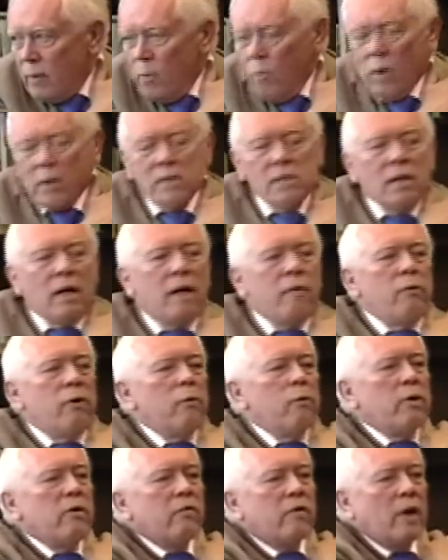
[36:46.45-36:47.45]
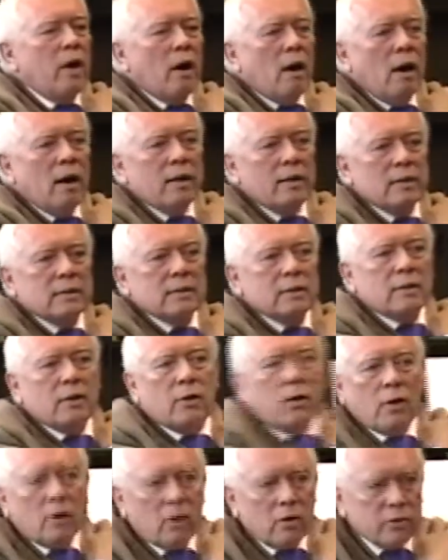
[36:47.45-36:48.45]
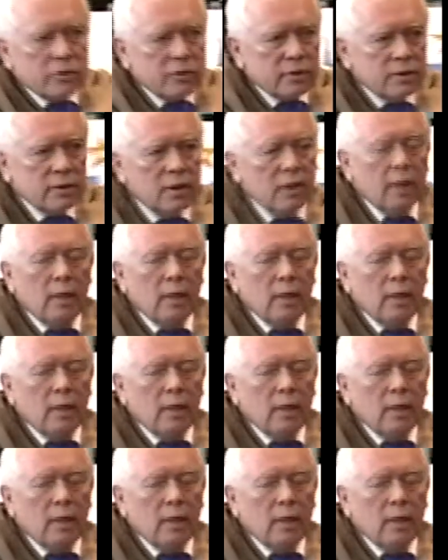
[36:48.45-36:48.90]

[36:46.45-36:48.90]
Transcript: What slavery we've got is a curse.